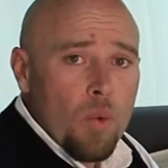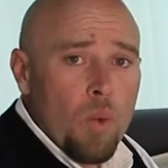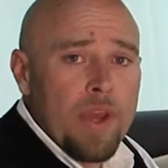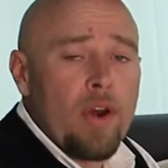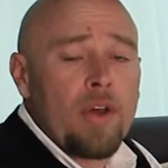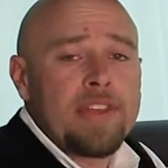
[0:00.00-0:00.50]

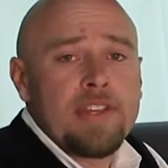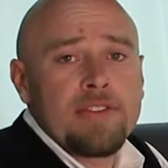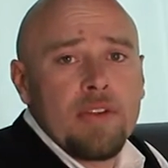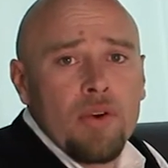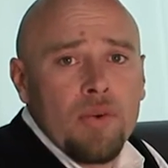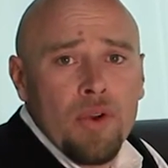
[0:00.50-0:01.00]
When on
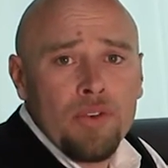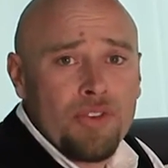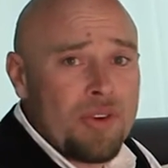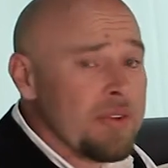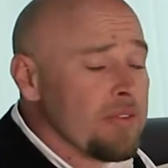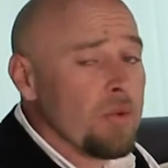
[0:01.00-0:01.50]
these long road
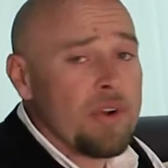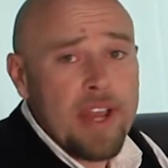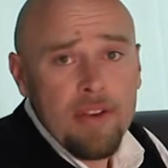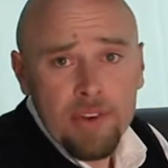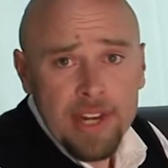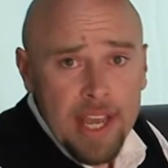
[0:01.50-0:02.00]
trips or in
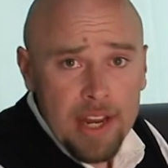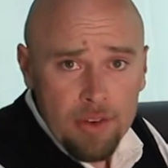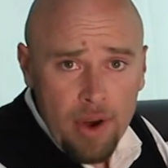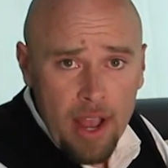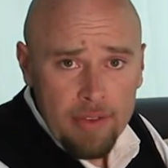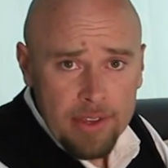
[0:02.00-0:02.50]
everyday
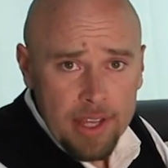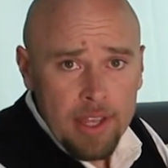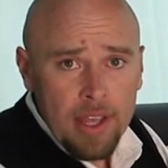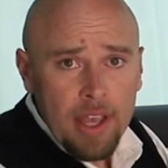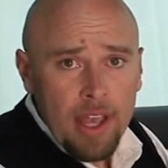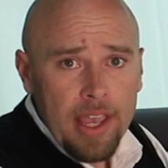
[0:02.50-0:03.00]
driving,
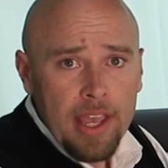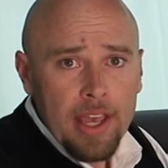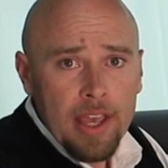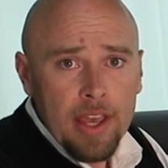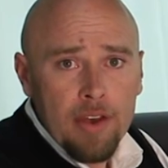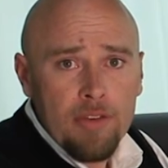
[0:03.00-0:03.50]

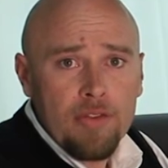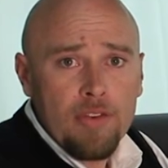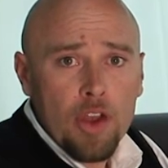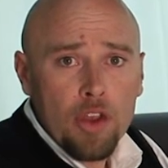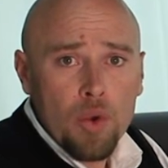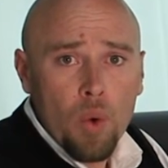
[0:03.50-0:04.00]
if
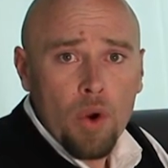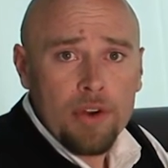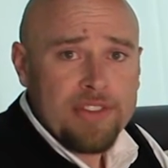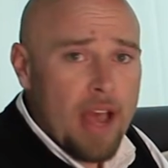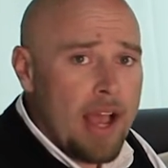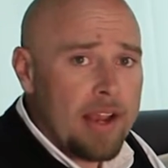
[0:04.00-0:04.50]
your
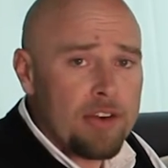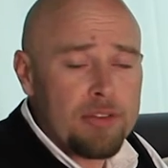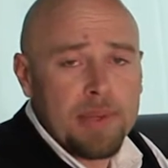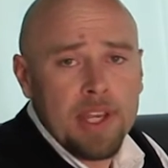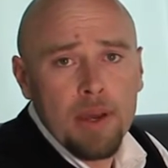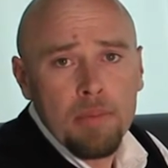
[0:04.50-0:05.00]
tires
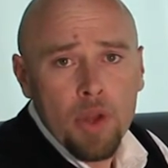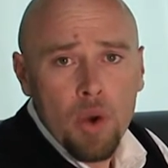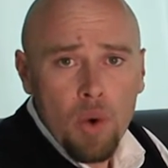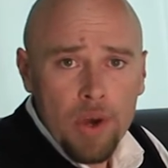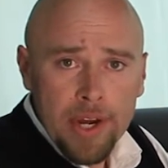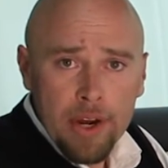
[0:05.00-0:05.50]
become
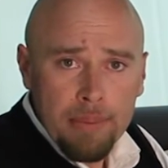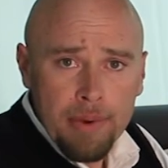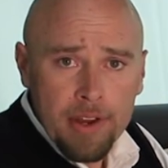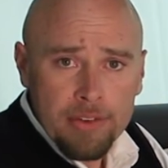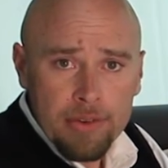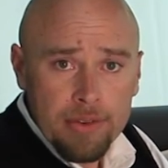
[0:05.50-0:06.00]
low on air
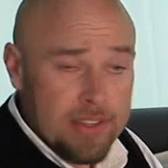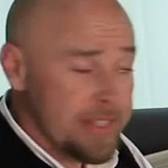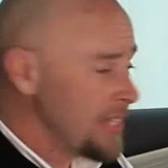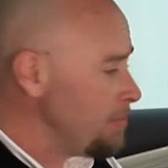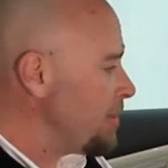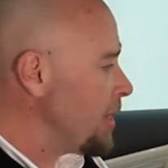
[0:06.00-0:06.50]
pressure, the
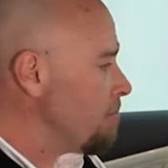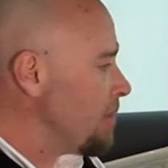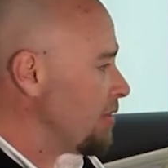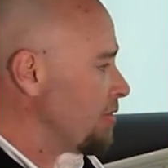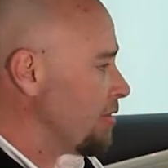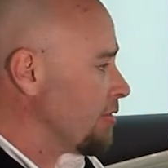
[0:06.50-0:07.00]

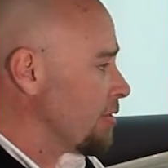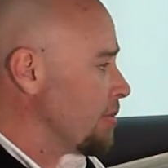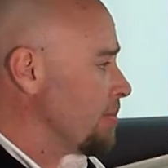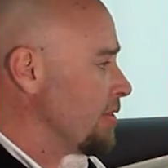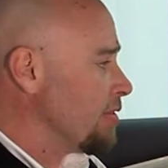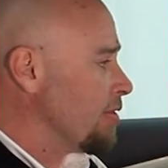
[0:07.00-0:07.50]
TPMS
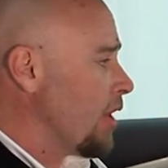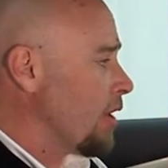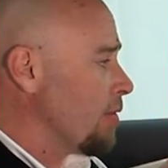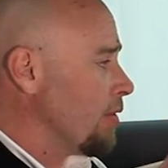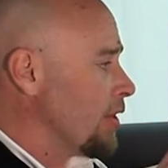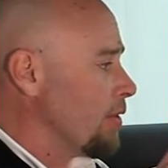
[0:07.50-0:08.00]
system is not
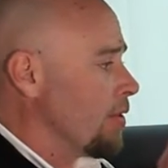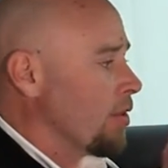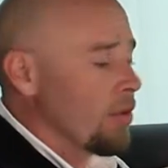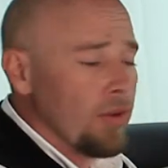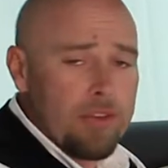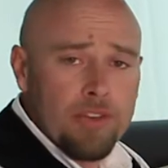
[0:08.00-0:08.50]
only going to
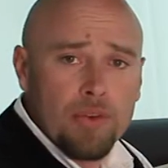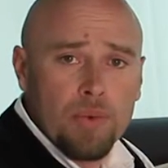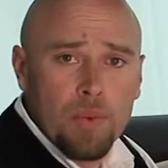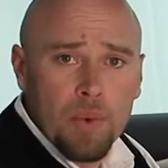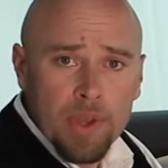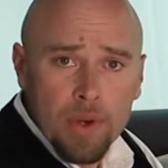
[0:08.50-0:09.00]
alert you
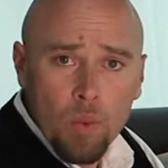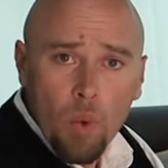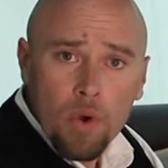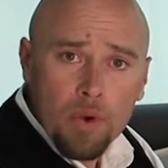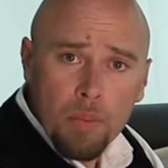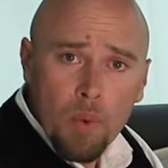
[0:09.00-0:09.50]
when
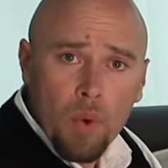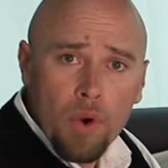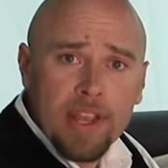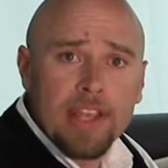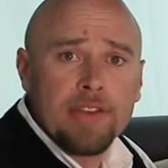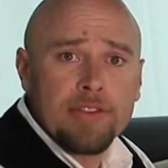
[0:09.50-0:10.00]
one or
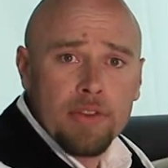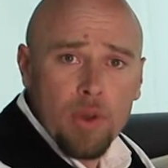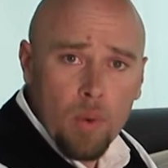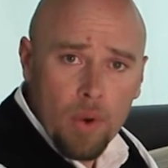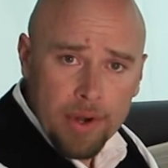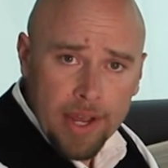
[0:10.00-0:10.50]
more is
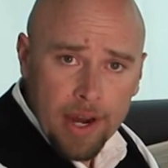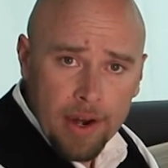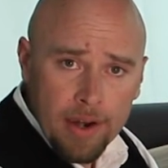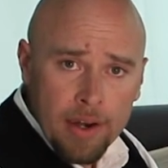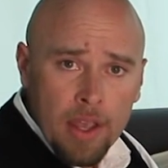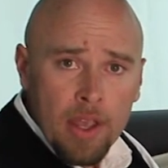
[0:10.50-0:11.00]
low on
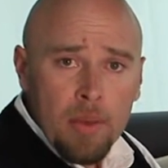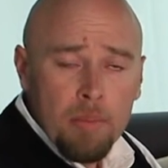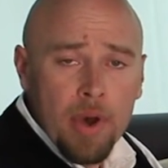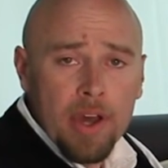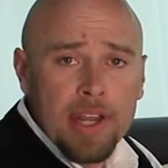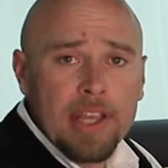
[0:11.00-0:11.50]
air,
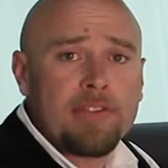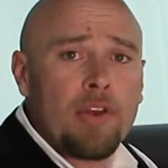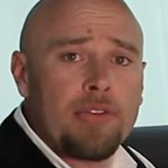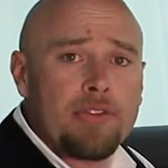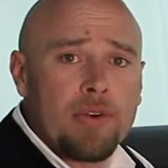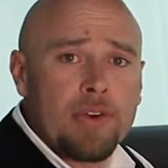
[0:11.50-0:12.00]
but it's
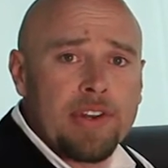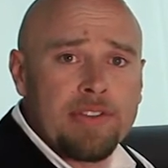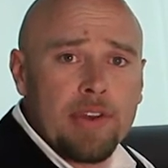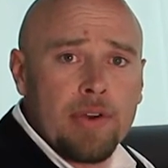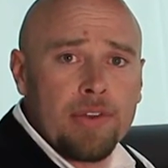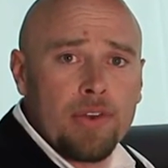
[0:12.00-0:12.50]
also going to
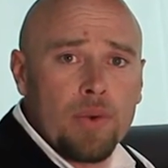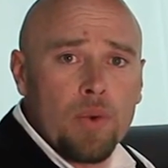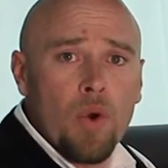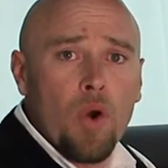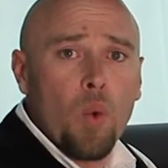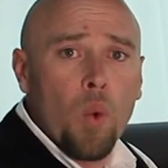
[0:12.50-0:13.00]
tell
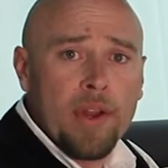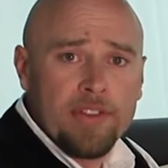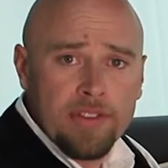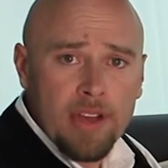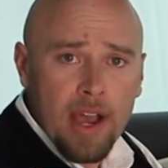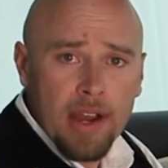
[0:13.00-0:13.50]
you
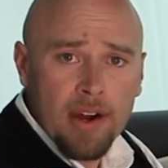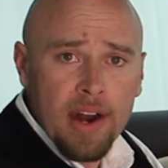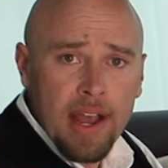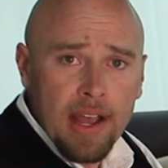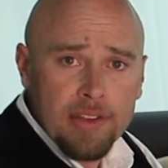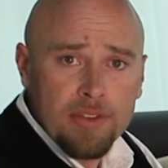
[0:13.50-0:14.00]
which tire
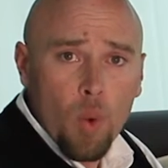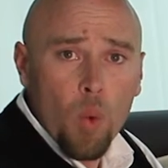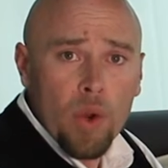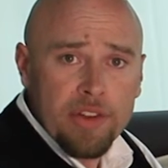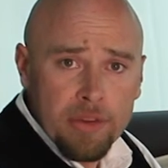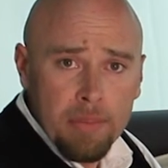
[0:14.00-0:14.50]
has
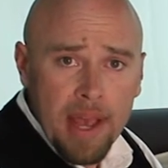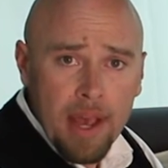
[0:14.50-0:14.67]
what